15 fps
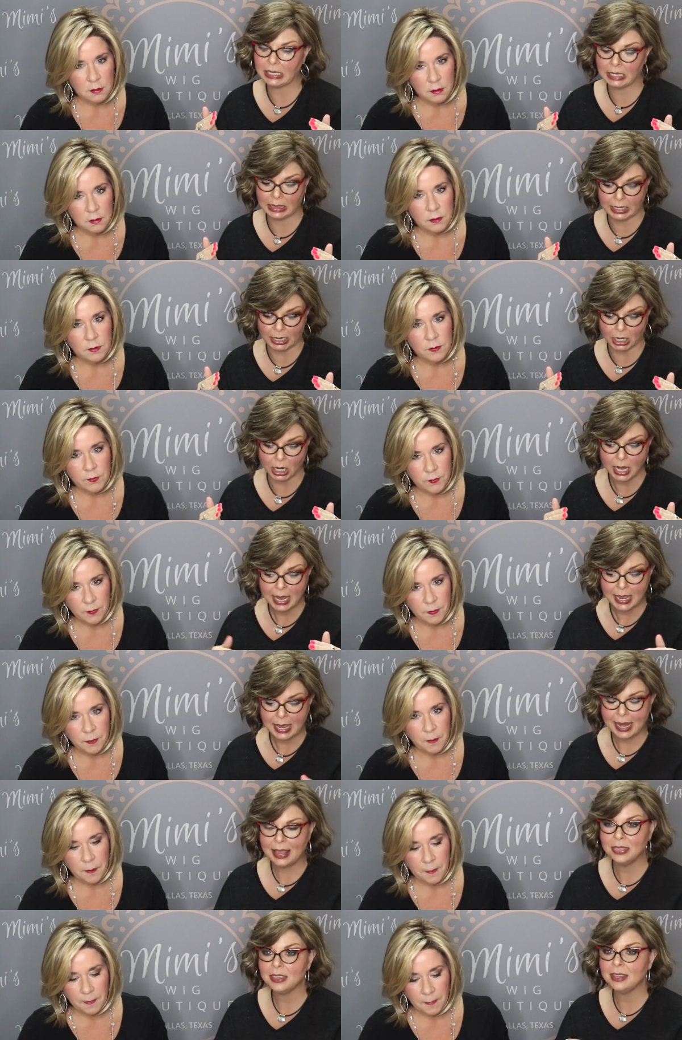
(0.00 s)
Speaker 1: there.
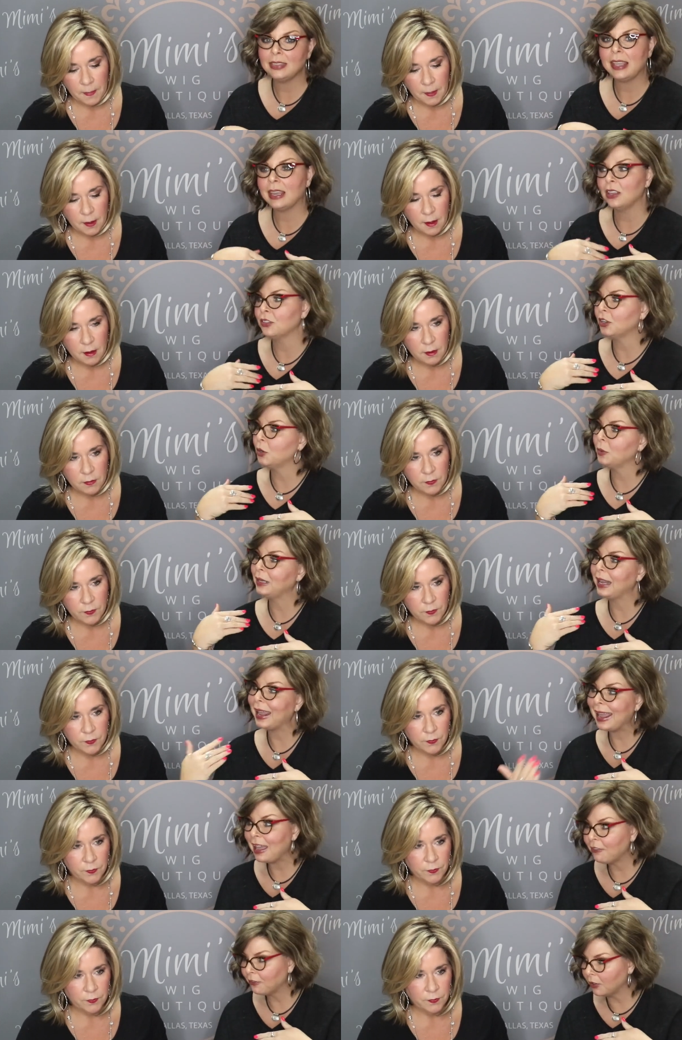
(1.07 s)
And then they can throw an
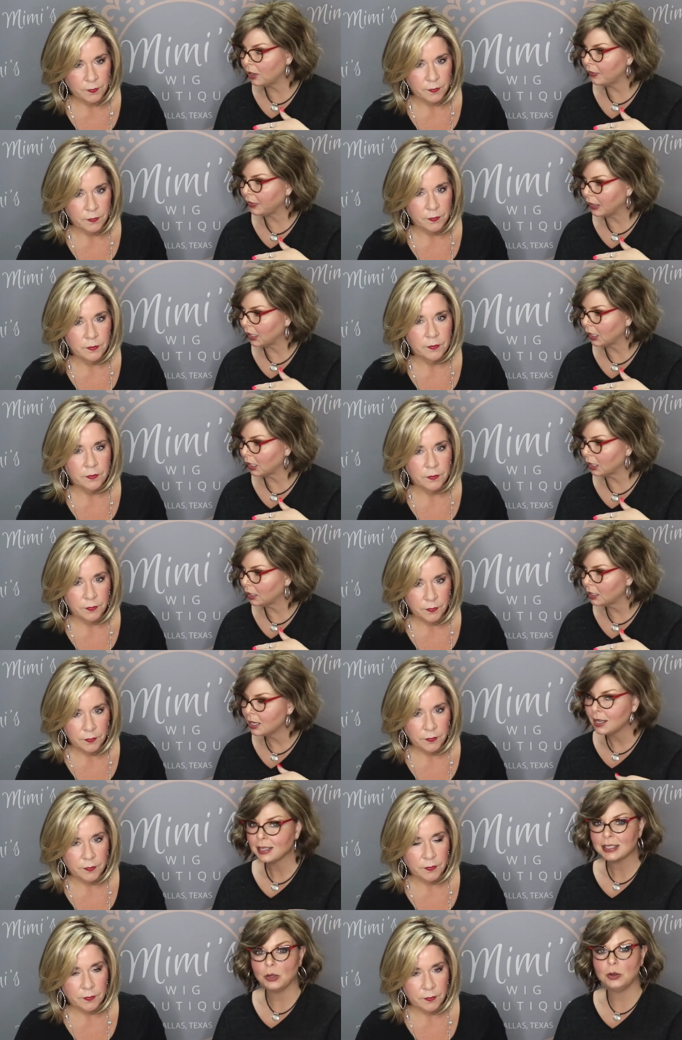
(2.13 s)
F on there,
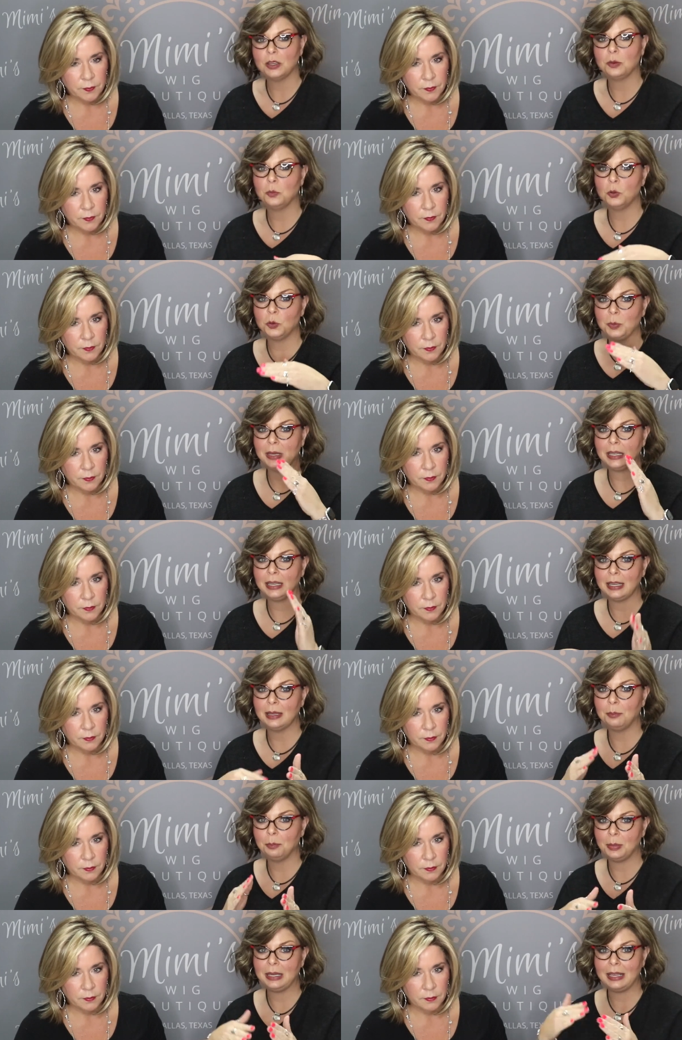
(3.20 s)
so it would be an M
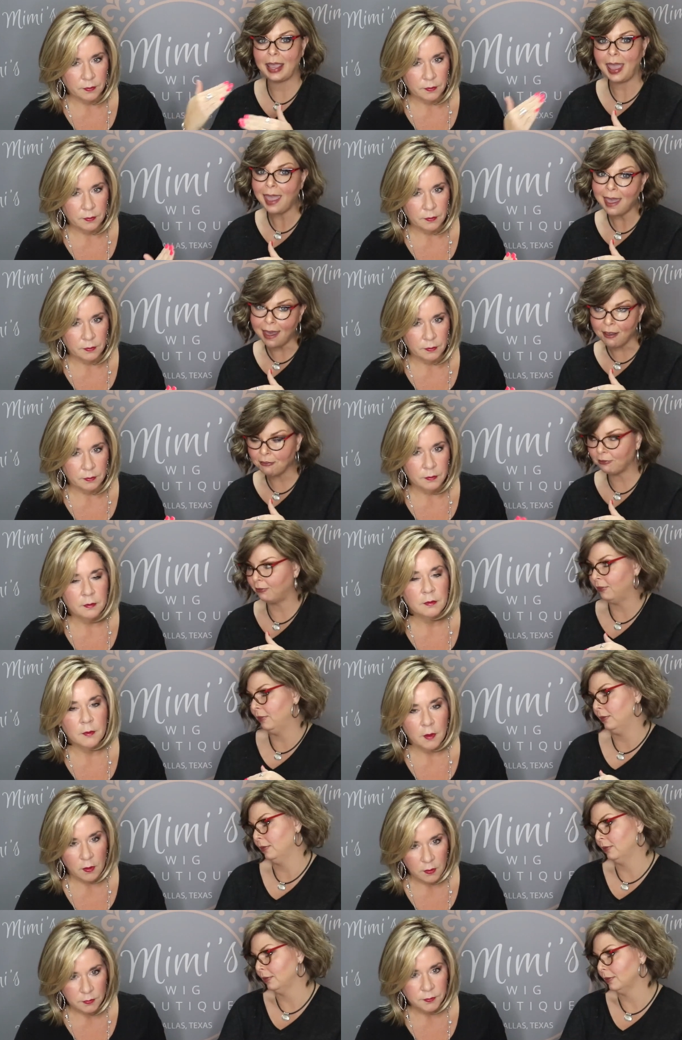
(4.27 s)
B F.
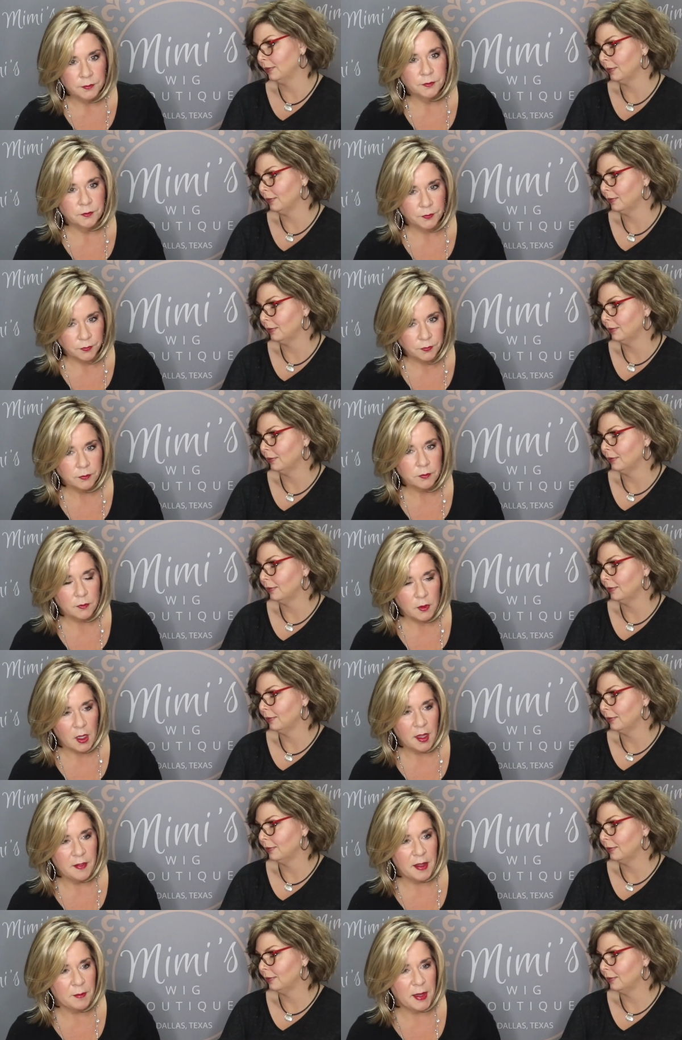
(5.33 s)

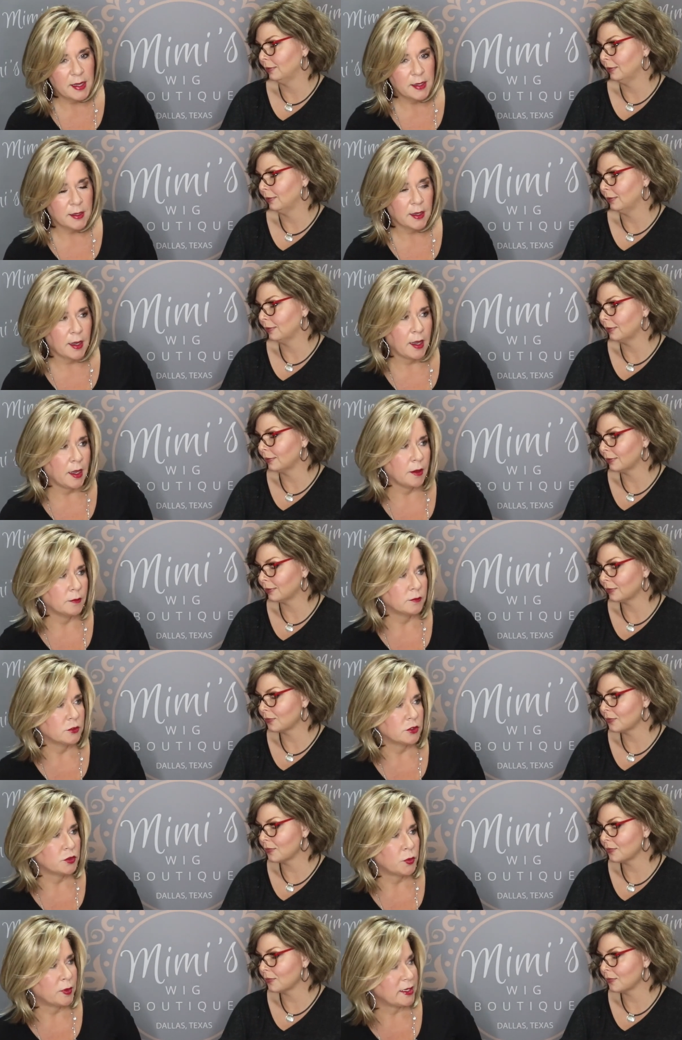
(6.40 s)
Speaker 2: And they make um,
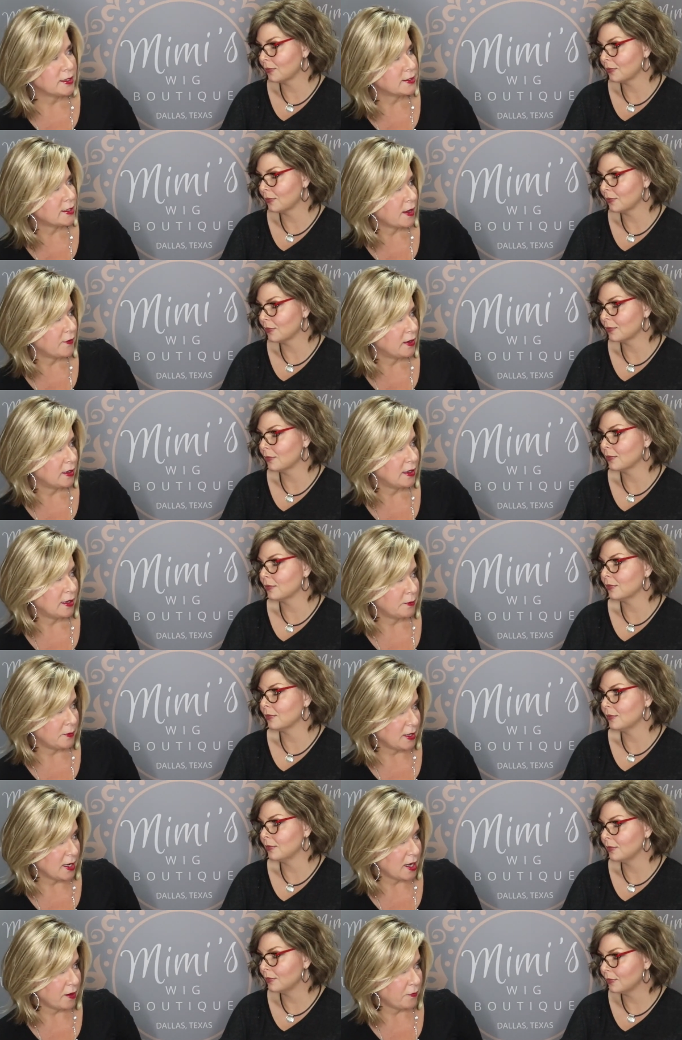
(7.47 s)
twenty-seven M
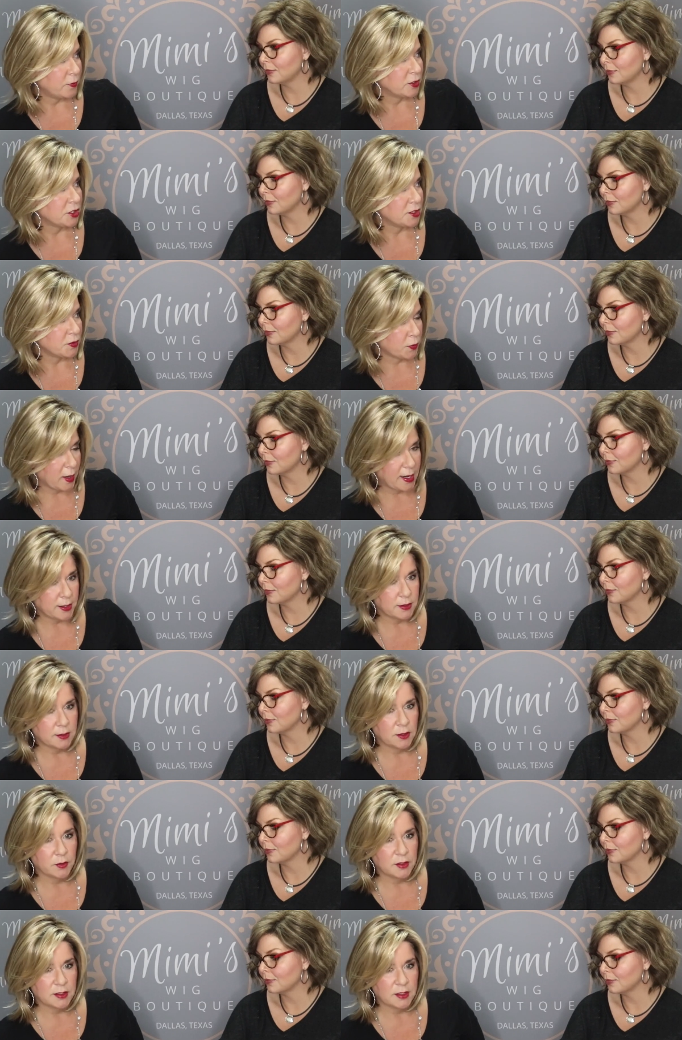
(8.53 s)
B F, which is red,
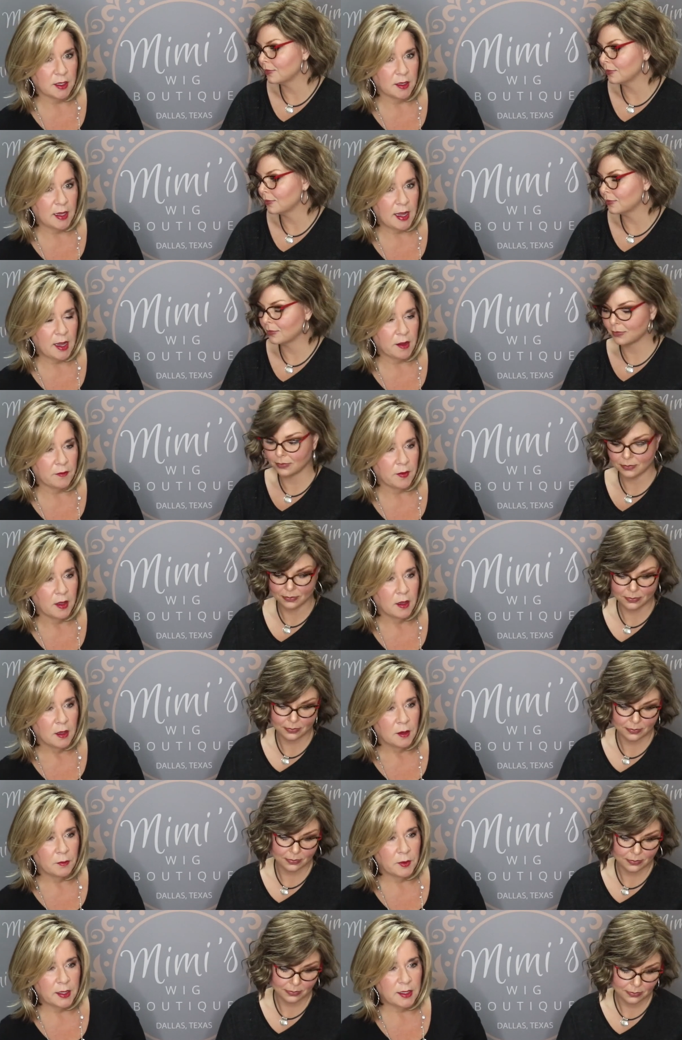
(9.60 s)
so it's going to have
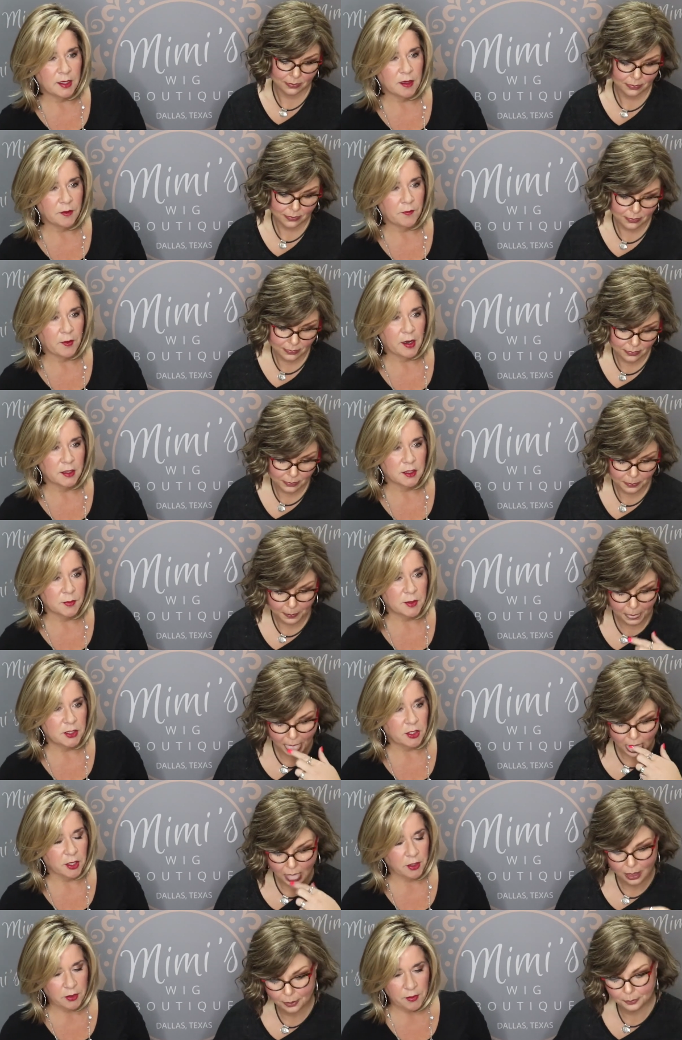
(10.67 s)
blended at the front. It's going to be
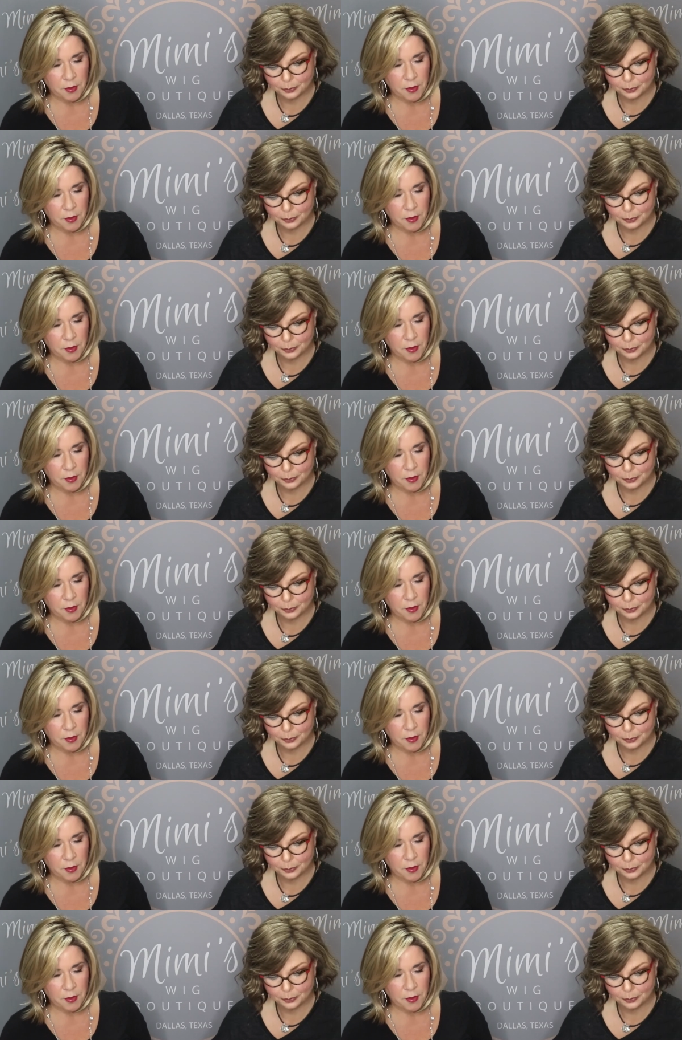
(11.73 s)
darker at the